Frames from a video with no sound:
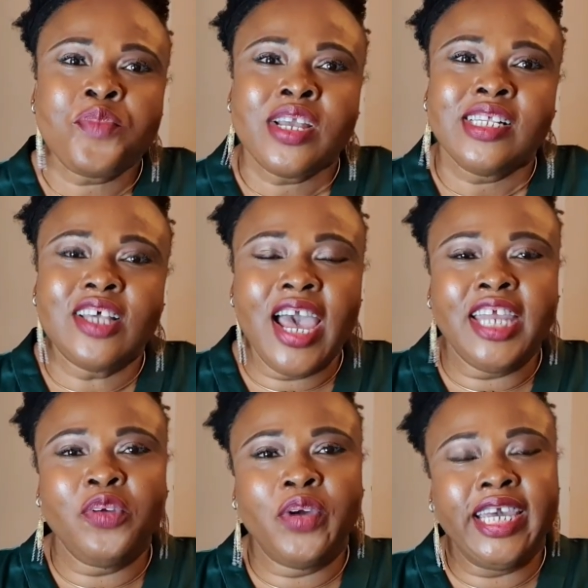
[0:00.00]
So
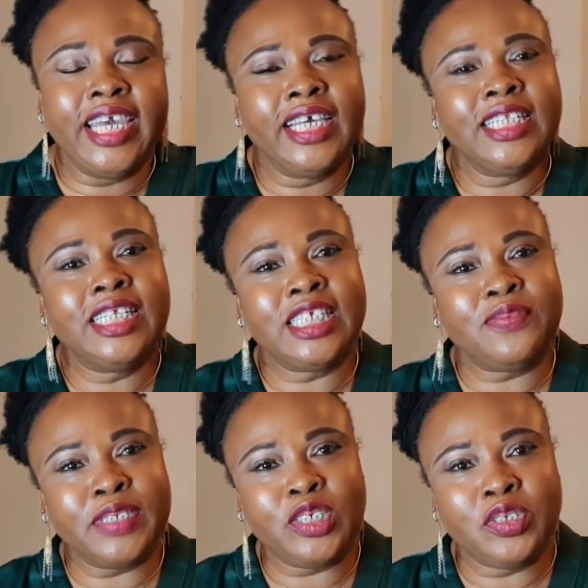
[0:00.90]
anyway, this
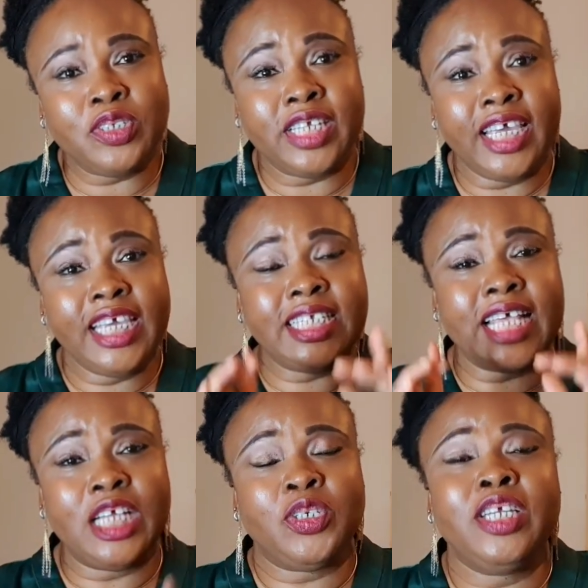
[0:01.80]
video today is
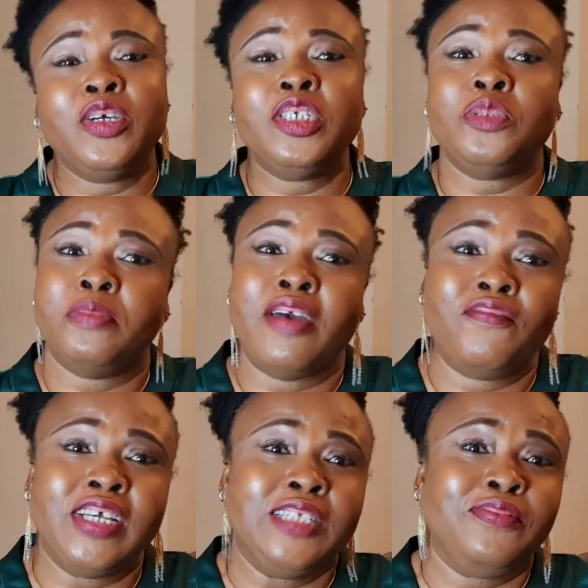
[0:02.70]
actually going to be my
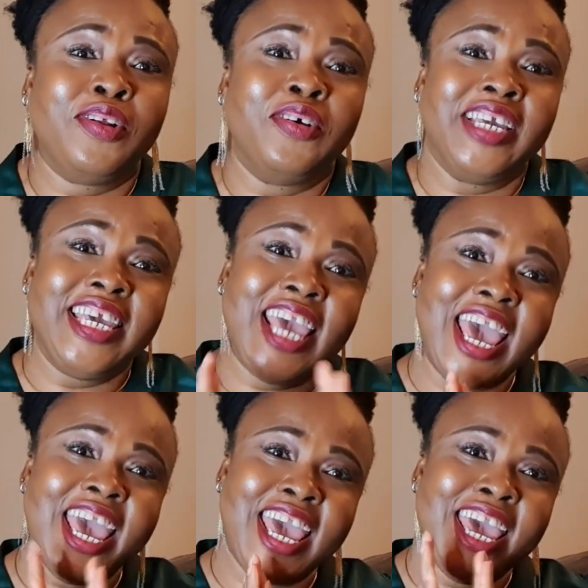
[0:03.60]
first vlog.
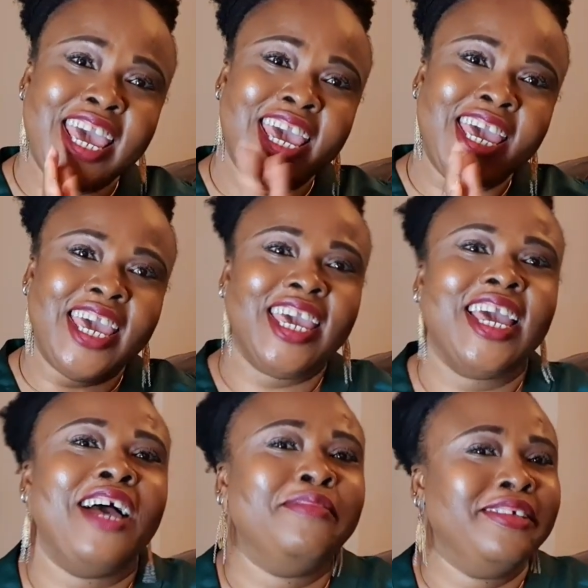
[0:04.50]
Yay!
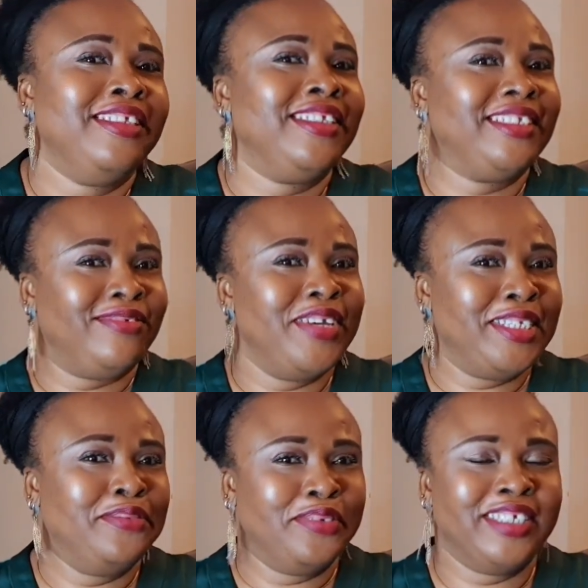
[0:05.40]
I've been
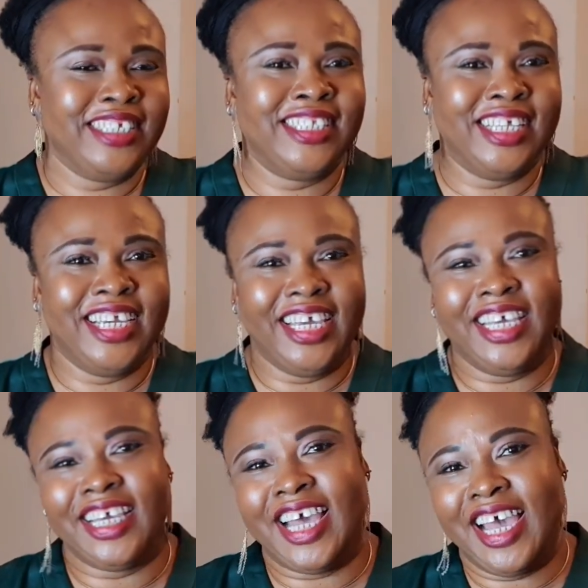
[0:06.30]
waiting for this day,
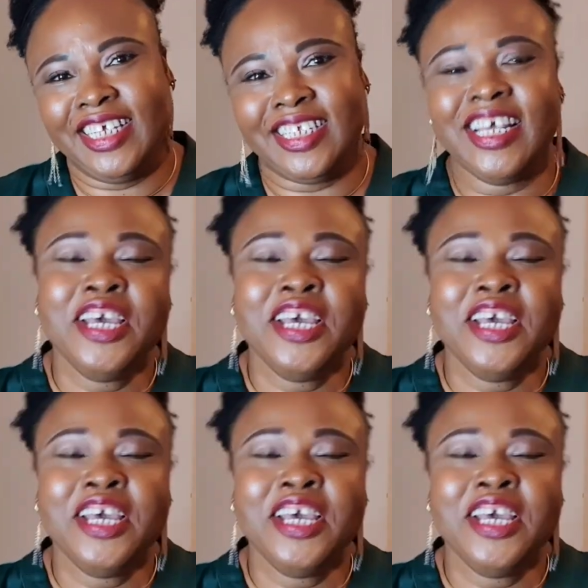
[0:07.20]
guys.